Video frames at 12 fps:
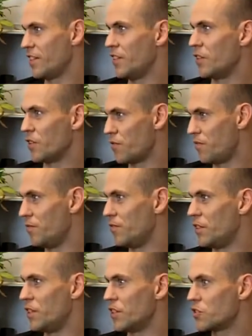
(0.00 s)
you know,
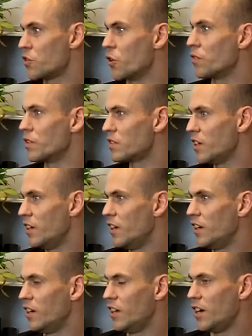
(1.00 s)
the surface,
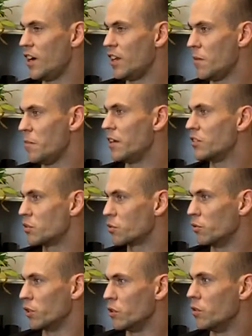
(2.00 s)
that makes it
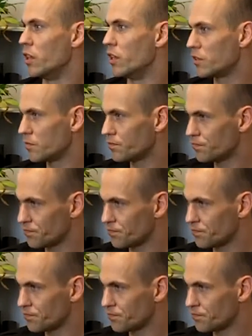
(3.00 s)
truly unique.